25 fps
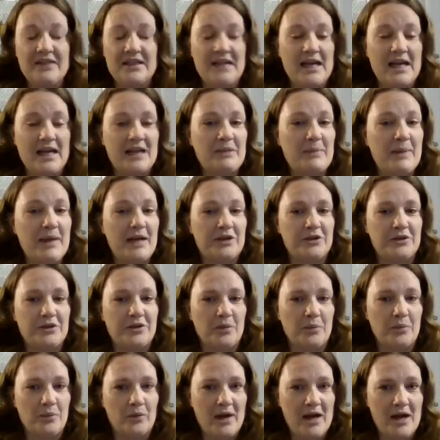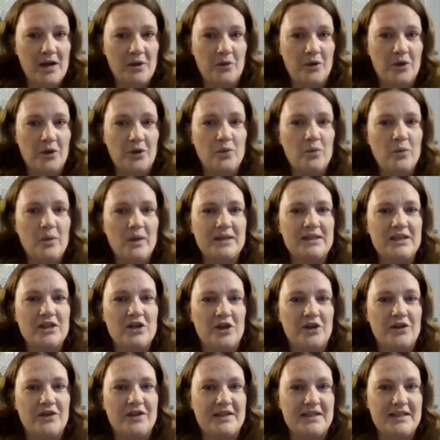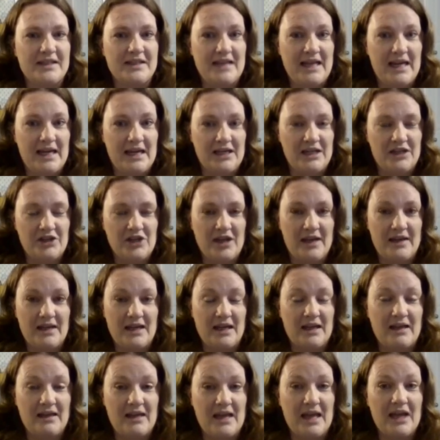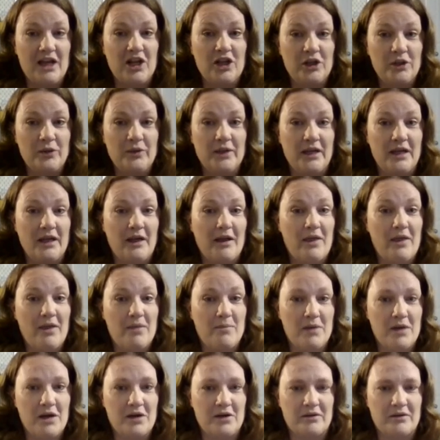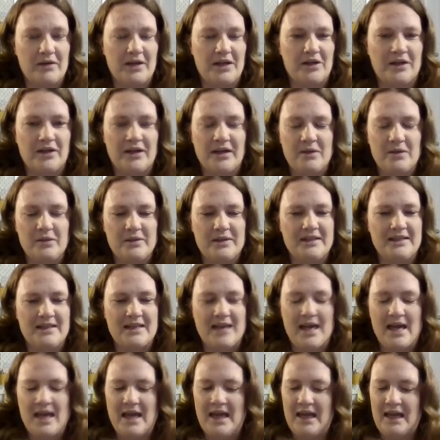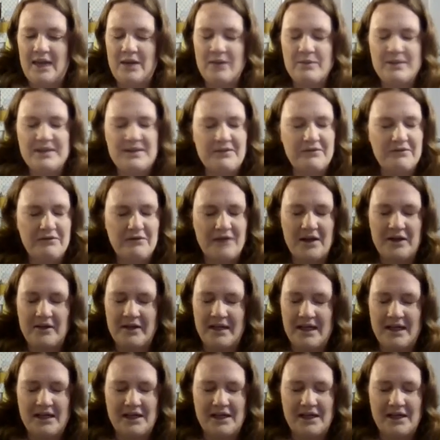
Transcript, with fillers: attacked Patrick Brown, who wasn't on the stage, and it, including the moderator. It was it was a very